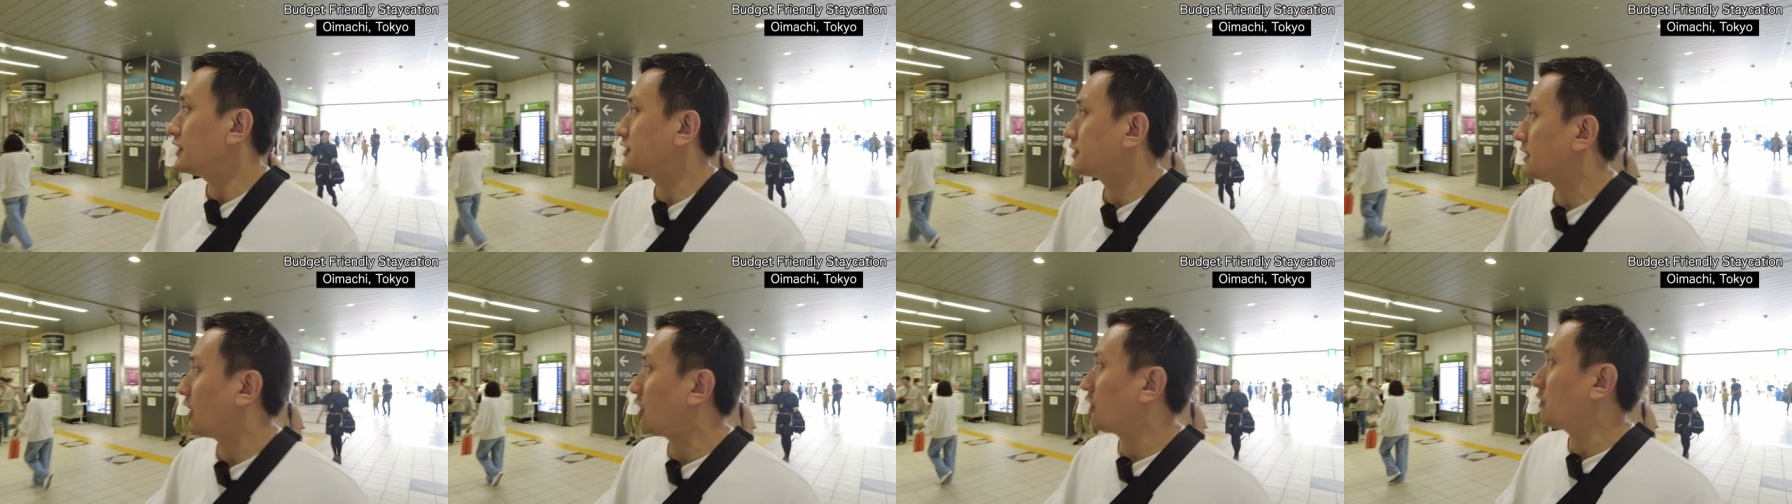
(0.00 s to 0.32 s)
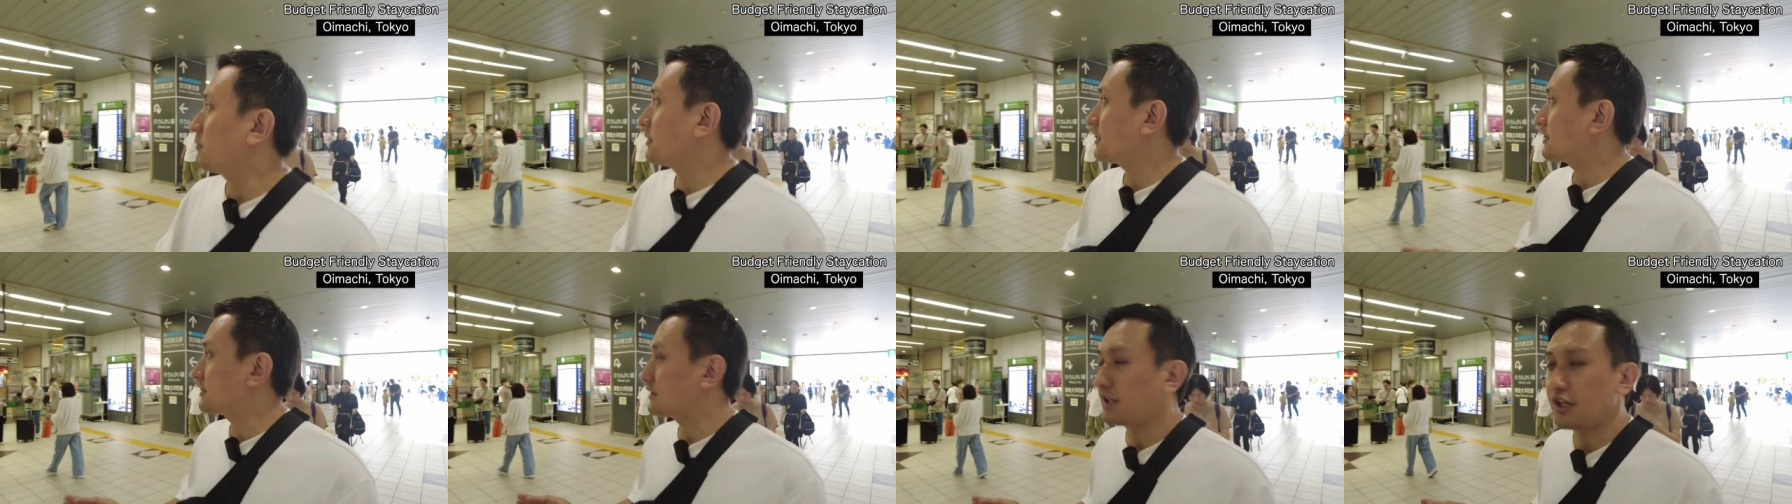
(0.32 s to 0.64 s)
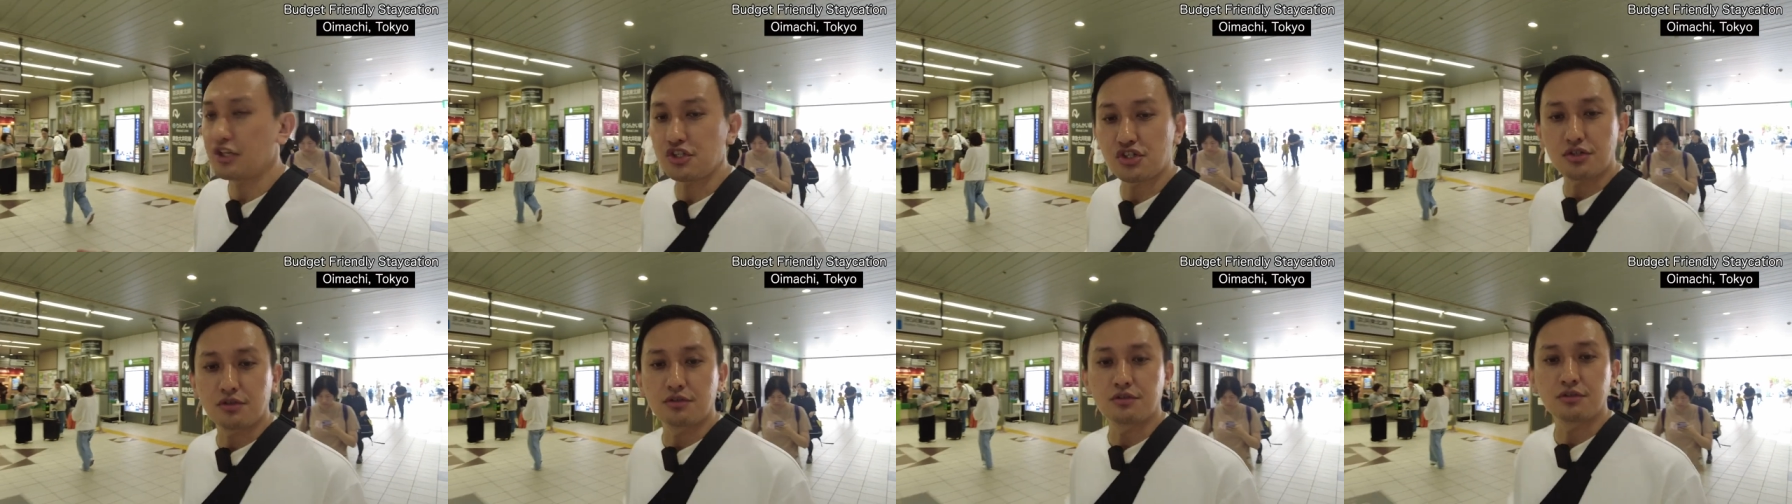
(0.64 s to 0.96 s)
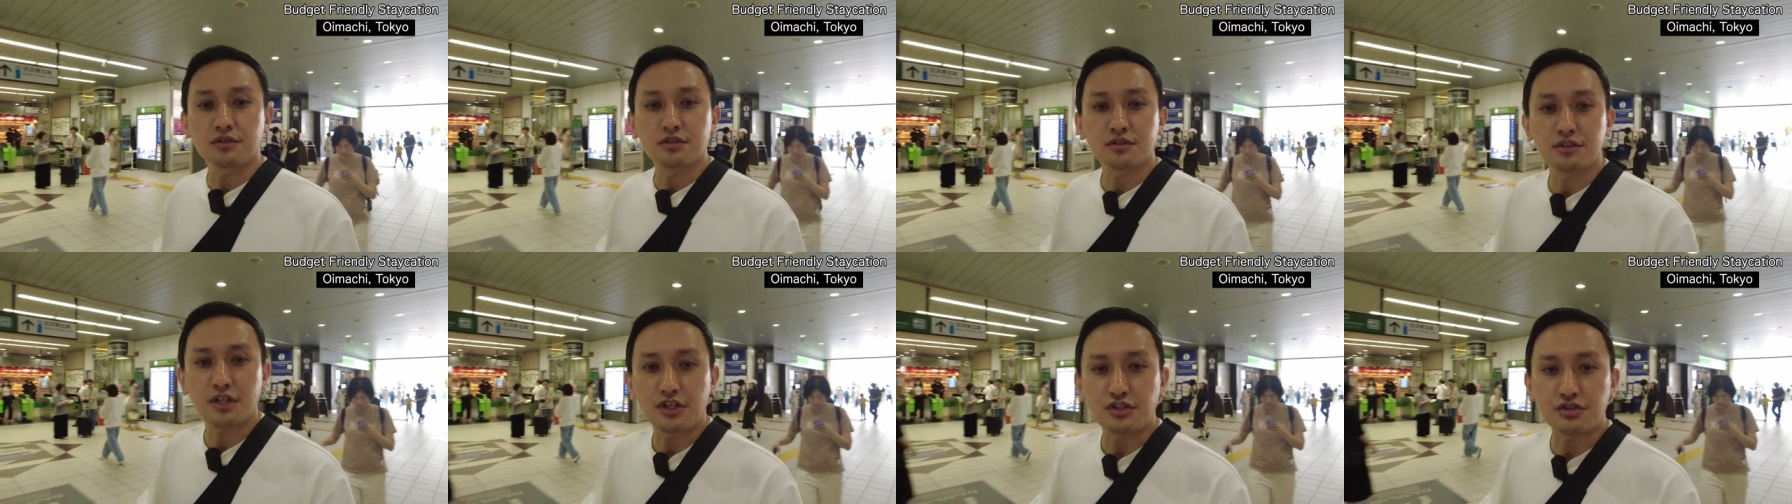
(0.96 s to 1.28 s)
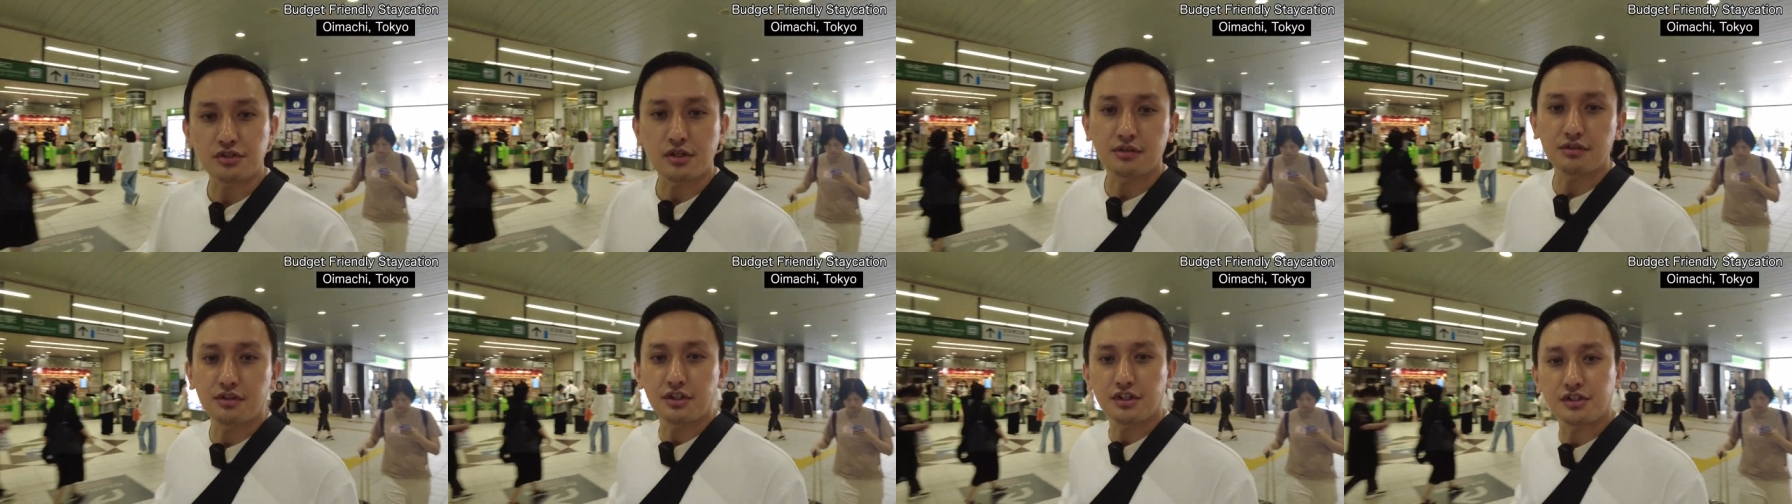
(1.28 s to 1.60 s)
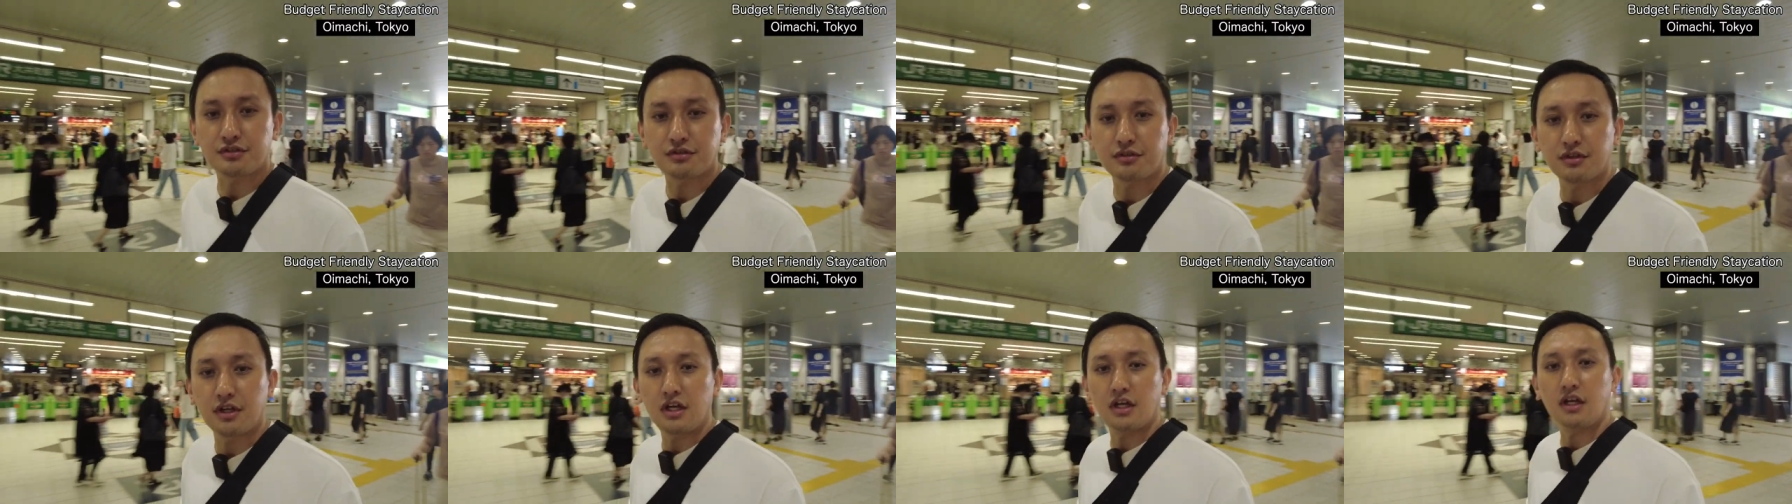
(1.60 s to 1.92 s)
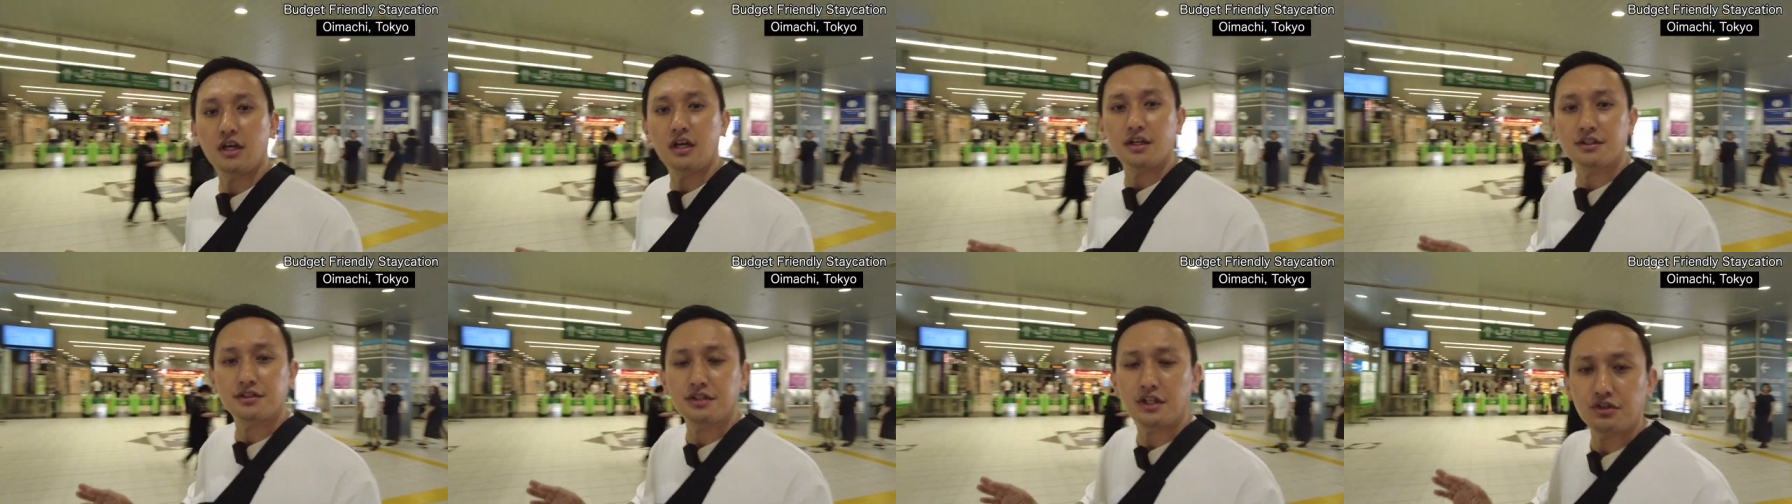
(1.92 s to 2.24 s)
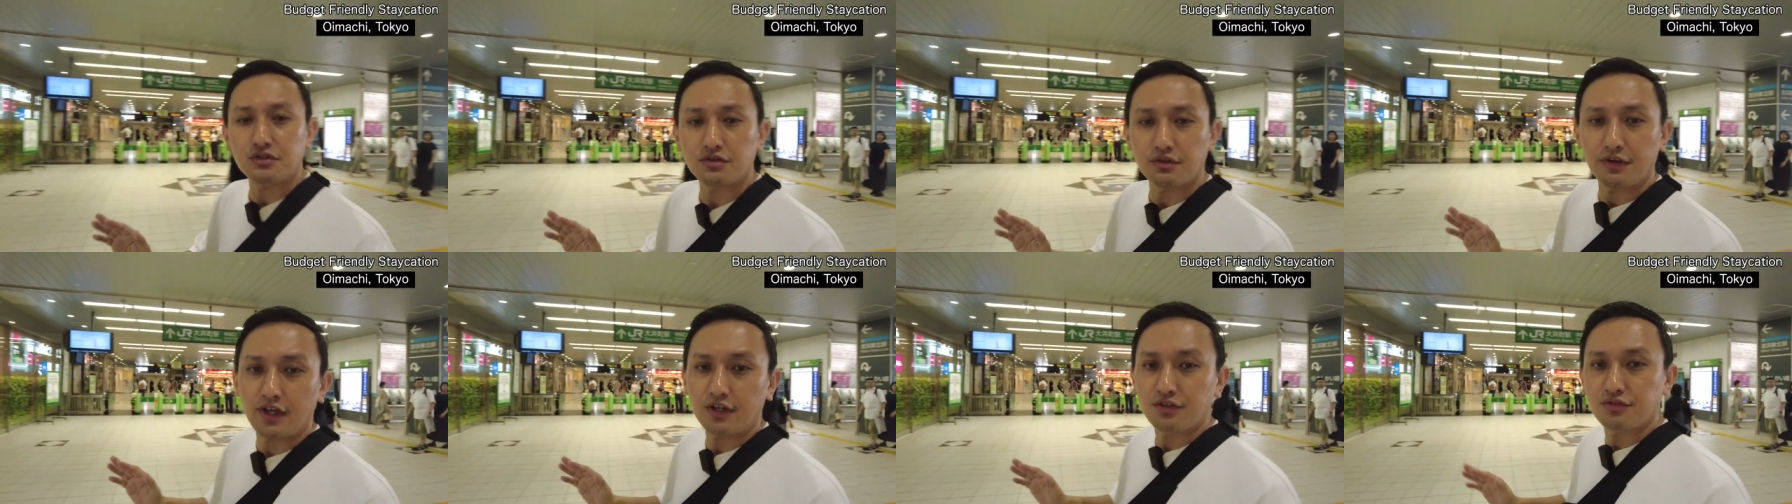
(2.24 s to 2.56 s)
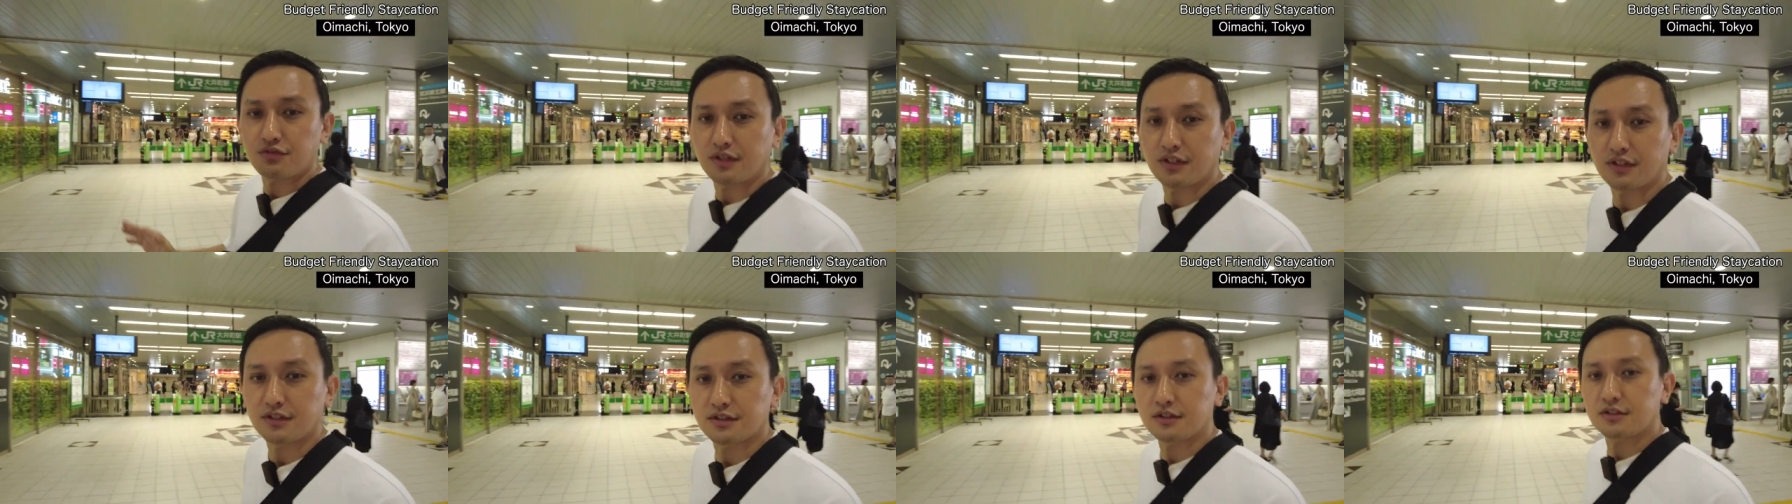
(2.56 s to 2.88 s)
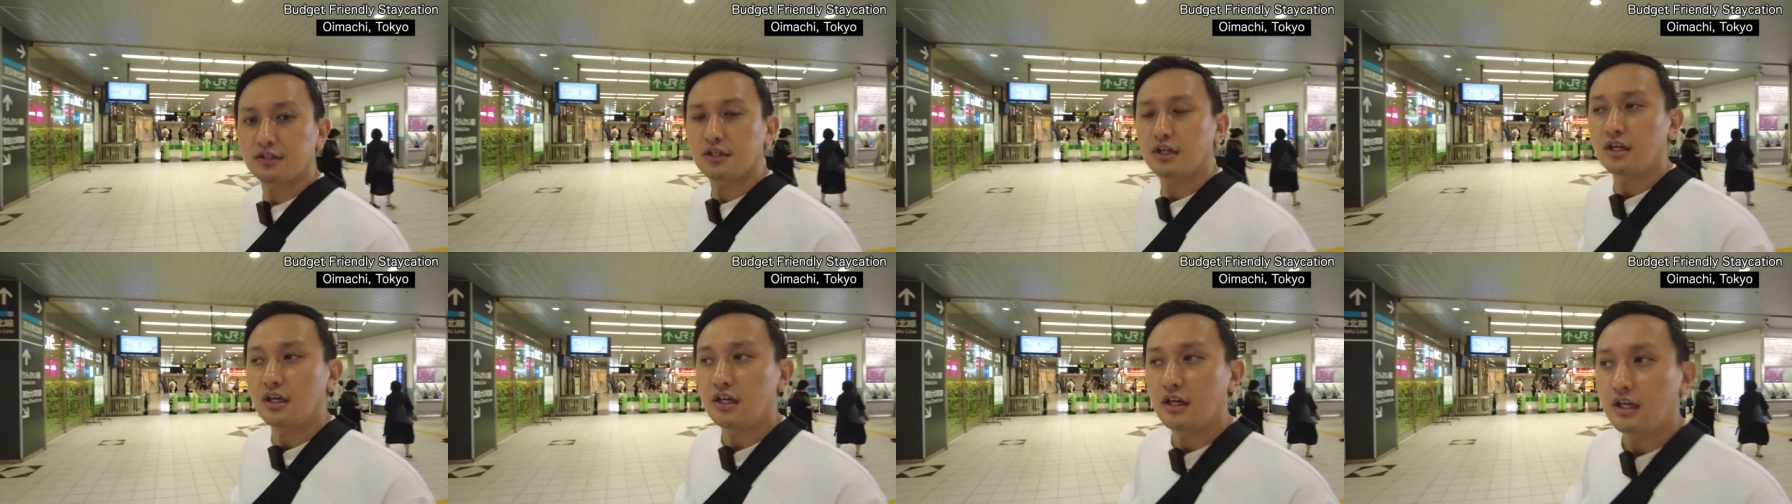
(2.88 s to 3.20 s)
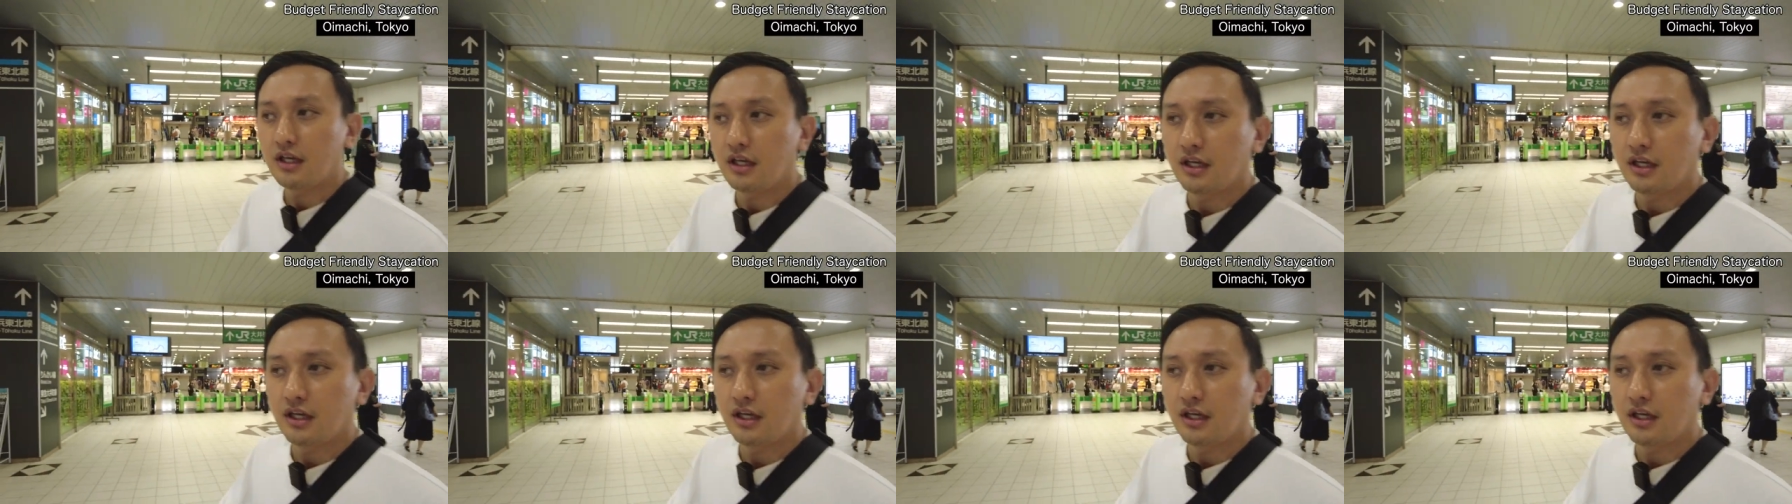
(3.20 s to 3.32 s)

It's Oimachi Station central entrance.